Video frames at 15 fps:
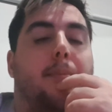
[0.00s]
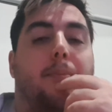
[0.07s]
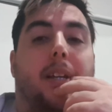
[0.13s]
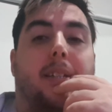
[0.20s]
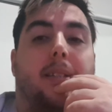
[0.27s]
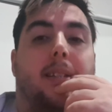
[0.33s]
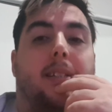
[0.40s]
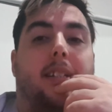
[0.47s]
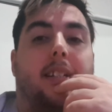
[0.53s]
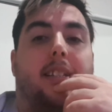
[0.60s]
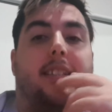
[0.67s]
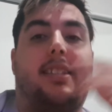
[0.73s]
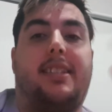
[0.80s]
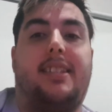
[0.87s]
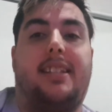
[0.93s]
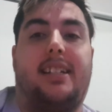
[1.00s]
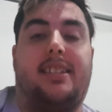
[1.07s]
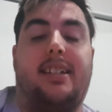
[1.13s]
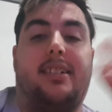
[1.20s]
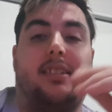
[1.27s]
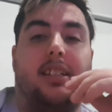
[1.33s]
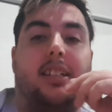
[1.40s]
Basically, it's that
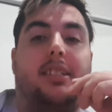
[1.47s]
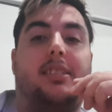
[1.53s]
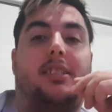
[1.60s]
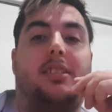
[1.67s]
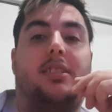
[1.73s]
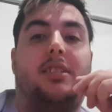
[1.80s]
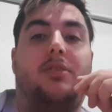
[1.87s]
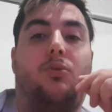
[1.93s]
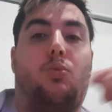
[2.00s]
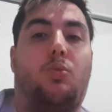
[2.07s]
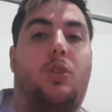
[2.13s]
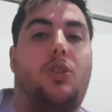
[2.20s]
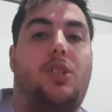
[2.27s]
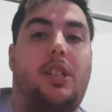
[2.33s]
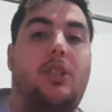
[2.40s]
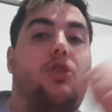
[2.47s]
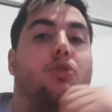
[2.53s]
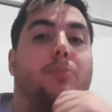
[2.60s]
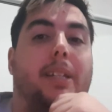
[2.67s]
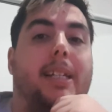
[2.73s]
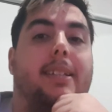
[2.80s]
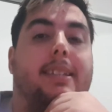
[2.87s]
their leader wanted to
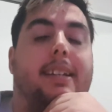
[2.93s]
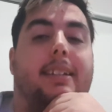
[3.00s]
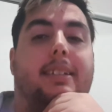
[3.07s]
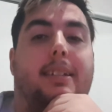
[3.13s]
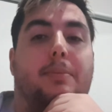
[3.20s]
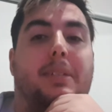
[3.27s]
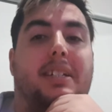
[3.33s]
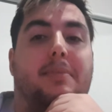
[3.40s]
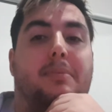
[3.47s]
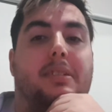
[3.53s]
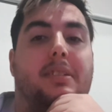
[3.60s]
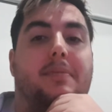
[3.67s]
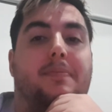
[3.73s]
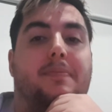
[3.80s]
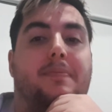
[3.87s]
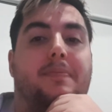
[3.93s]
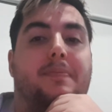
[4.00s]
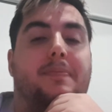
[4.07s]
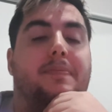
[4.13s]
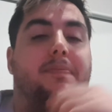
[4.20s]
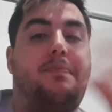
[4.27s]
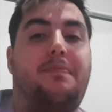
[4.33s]
be a Ten Commandment,
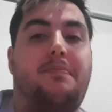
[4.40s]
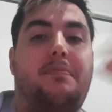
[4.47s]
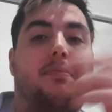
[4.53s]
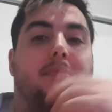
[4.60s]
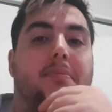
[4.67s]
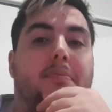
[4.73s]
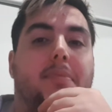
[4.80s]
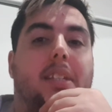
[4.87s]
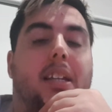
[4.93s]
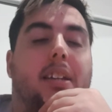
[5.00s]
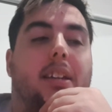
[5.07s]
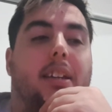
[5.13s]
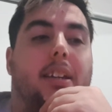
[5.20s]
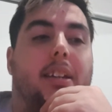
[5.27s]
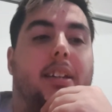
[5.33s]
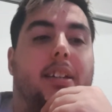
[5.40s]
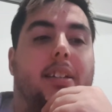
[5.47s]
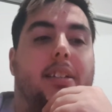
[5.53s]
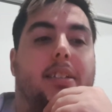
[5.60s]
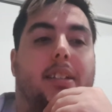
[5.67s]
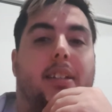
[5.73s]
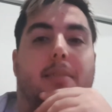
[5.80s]

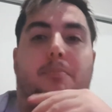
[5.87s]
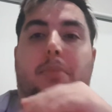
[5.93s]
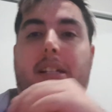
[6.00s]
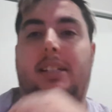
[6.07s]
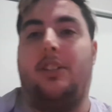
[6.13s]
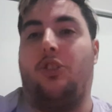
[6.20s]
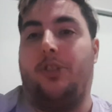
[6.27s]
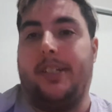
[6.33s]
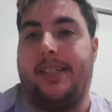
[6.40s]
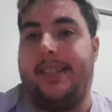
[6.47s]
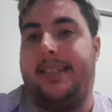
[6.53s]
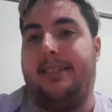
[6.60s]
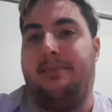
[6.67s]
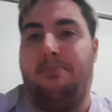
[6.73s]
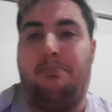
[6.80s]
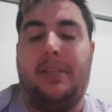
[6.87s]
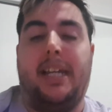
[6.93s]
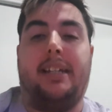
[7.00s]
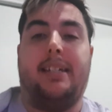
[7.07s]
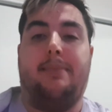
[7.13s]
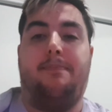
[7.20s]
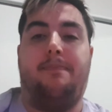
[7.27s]
and Meliodas didn't
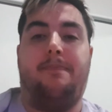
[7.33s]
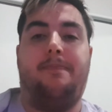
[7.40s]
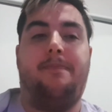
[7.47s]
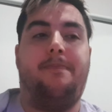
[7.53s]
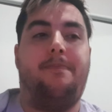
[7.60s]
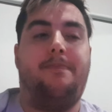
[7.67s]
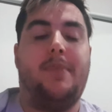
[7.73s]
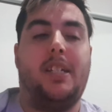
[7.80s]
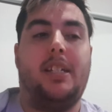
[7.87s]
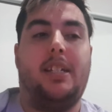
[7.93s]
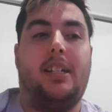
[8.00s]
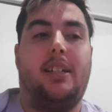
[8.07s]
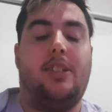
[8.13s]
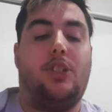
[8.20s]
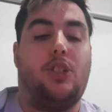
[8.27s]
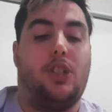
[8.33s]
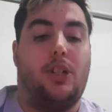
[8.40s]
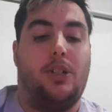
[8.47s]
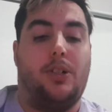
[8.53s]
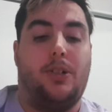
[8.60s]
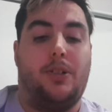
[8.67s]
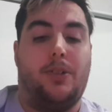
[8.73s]
pick him.
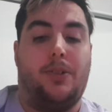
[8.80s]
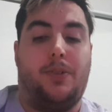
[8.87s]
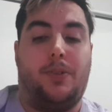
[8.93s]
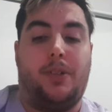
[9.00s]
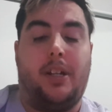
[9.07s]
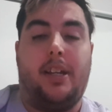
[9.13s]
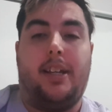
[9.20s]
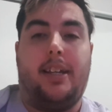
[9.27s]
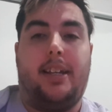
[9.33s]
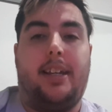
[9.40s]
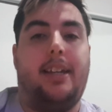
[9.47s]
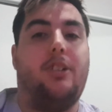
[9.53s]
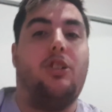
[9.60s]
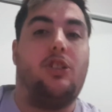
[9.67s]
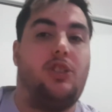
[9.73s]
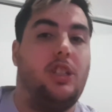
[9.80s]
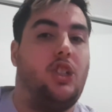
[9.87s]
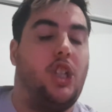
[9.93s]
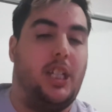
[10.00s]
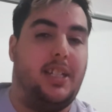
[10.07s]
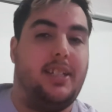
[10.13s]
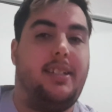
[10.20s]
So he got the
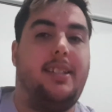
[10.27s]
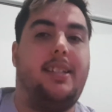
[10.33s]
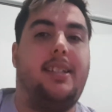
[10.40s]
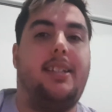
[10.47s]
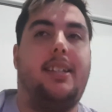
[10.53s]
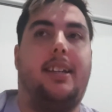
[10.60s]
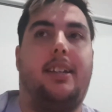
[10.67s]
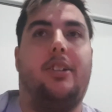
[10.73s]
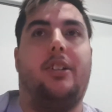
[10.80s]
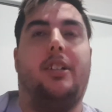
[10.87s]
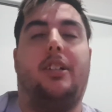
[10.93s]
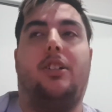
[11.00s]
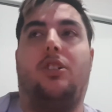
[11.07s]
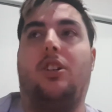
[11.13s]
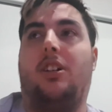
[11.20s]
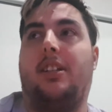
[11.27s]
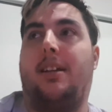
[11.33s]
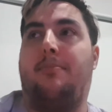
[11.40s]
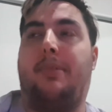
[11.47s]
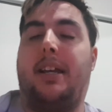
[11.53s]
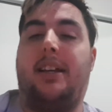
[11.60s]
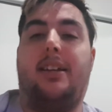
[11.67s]
shits and got a
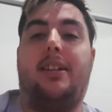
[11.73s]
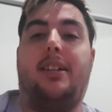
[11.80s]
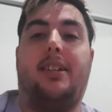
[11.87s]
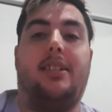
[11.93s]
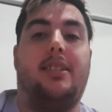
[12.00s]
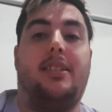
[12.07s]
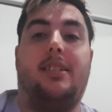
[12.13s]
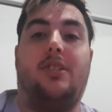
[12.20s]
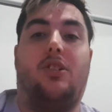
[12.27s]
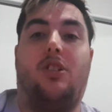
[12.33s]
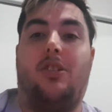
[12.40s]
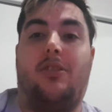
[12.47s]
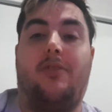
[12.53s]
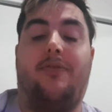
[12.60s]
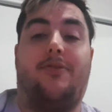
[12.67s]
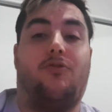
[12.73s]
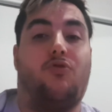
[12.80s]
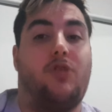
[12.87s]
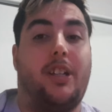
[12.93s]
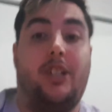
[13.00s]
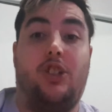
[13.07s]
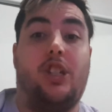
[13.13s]
band of
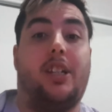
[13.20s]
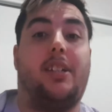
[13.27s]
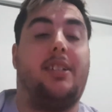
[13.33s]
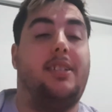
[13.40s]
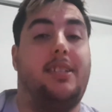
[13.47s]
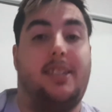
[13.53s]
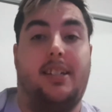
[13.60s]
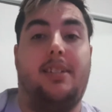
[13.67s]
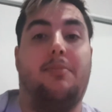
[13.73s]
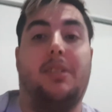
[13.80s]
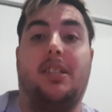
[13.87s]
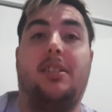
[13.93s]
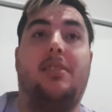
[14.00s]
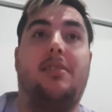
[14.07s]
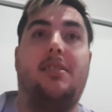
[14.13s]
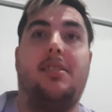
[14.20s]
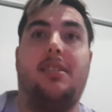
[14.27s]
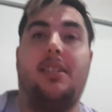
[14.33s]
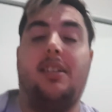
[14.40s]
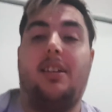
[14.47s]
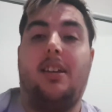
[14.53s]
reject demons